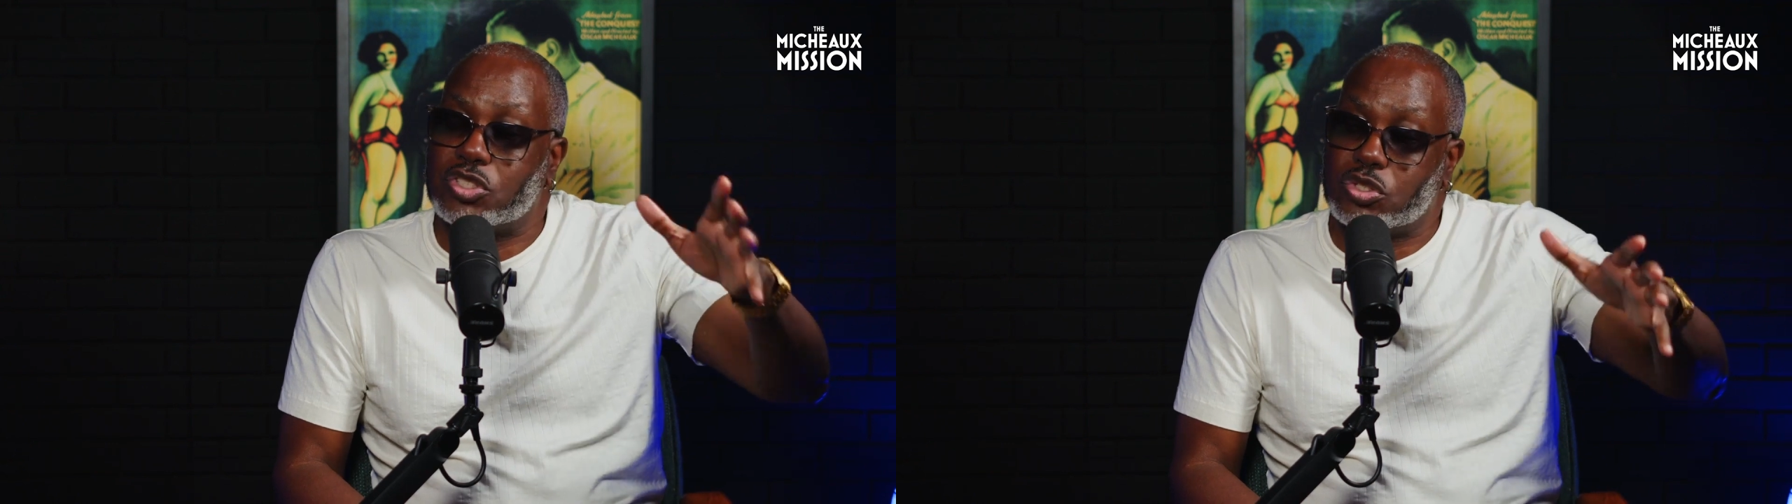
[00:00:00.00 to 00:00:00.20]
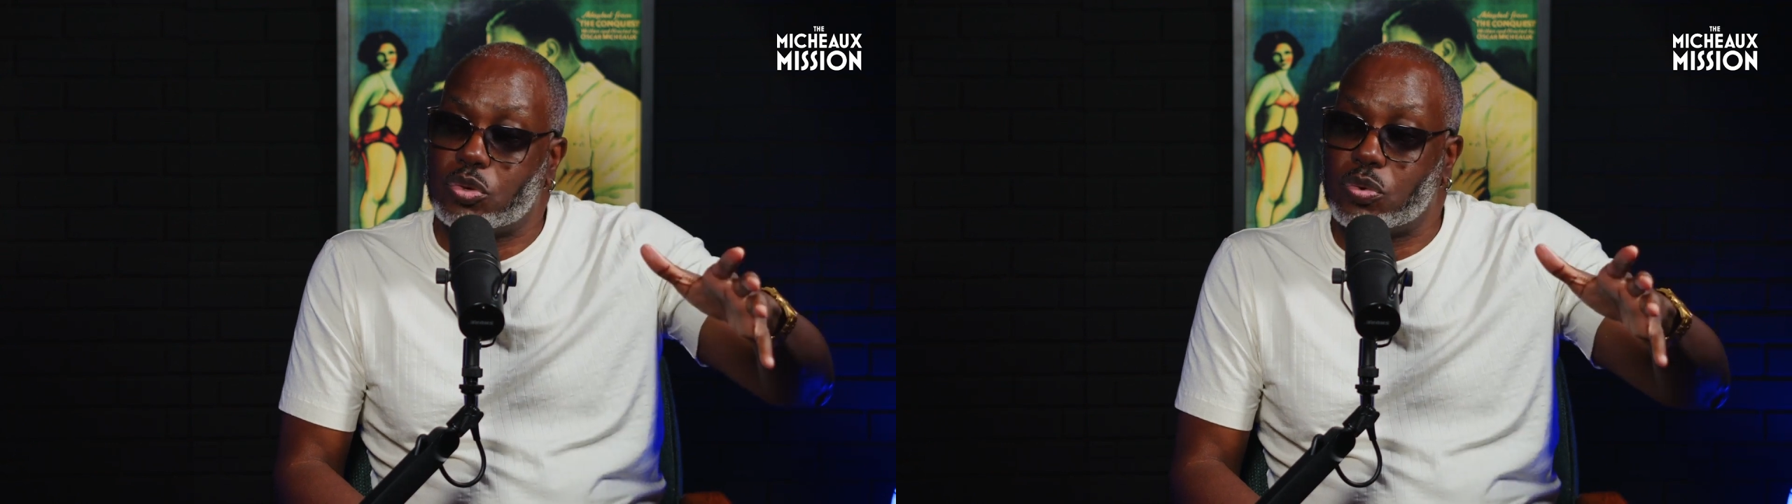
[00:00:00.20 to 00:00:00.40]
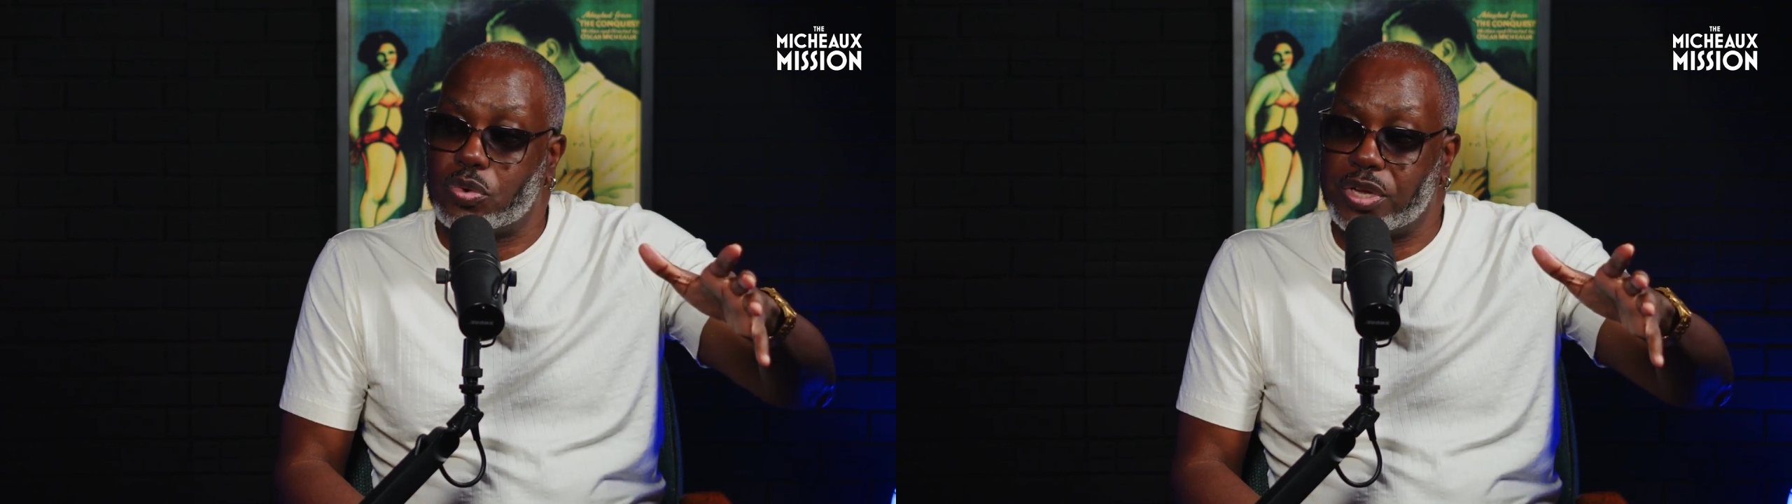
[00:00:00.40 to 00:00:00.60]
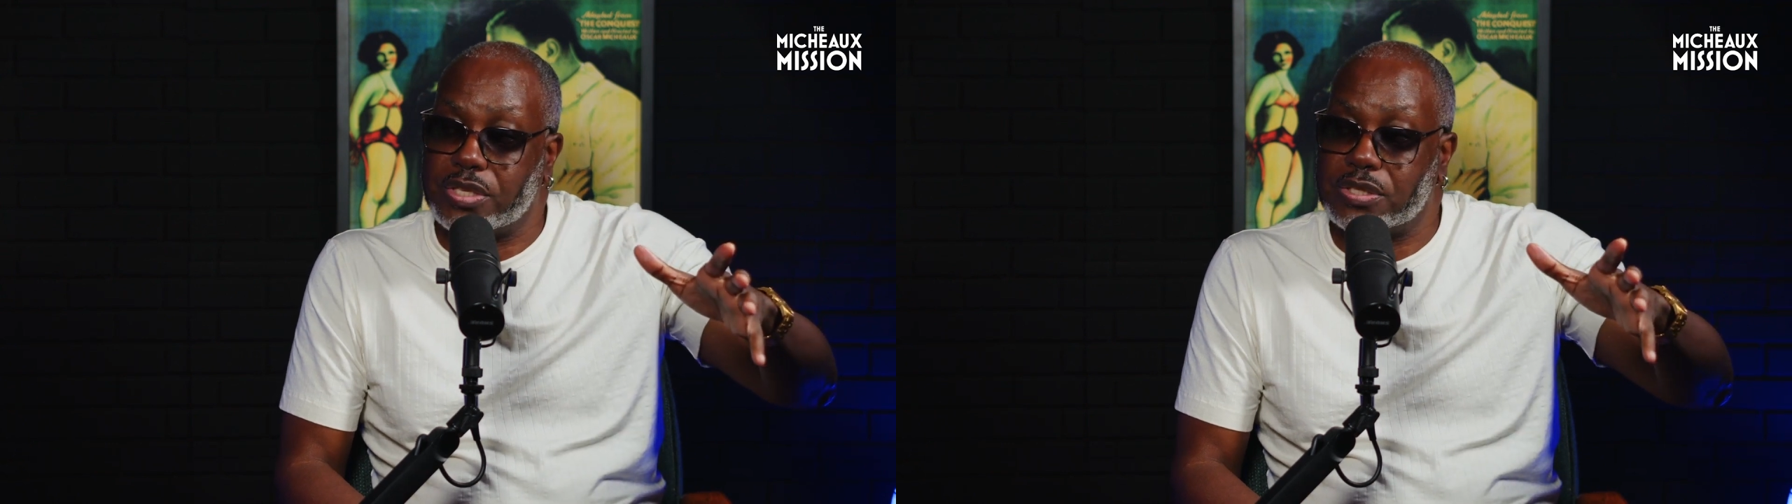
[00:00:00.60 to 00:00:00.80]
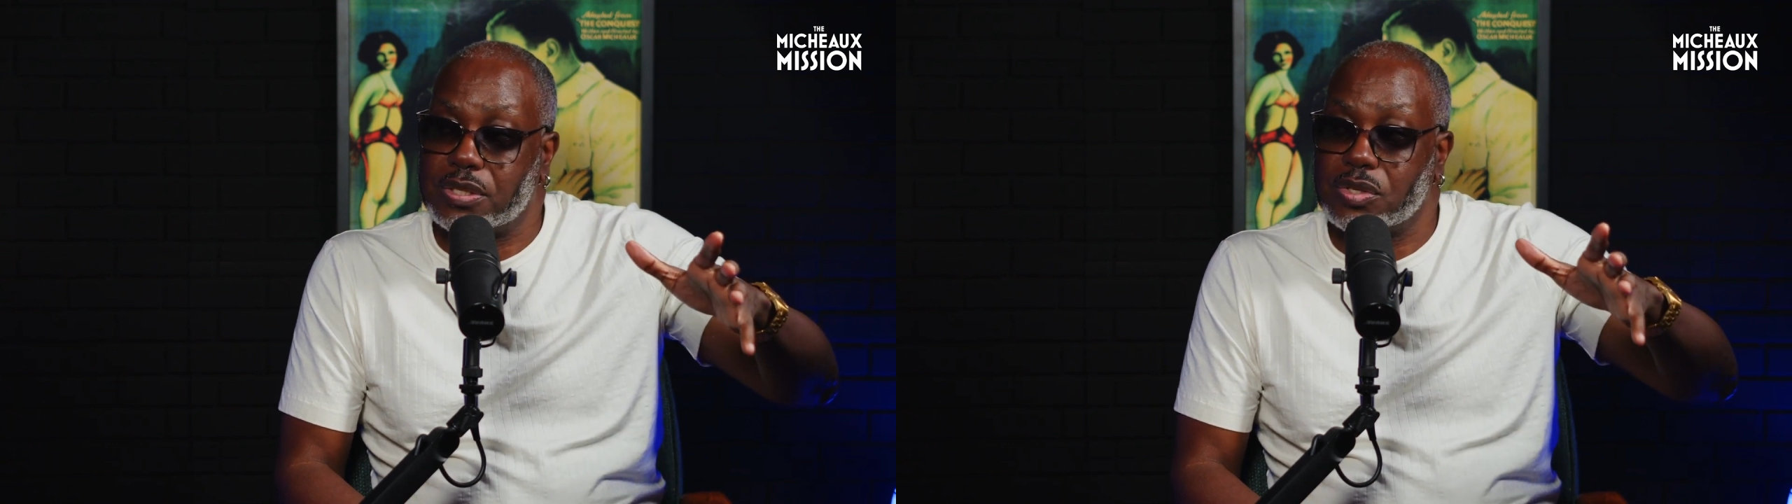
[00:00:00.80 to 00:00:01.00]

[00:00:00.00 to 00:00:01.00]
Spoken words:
stories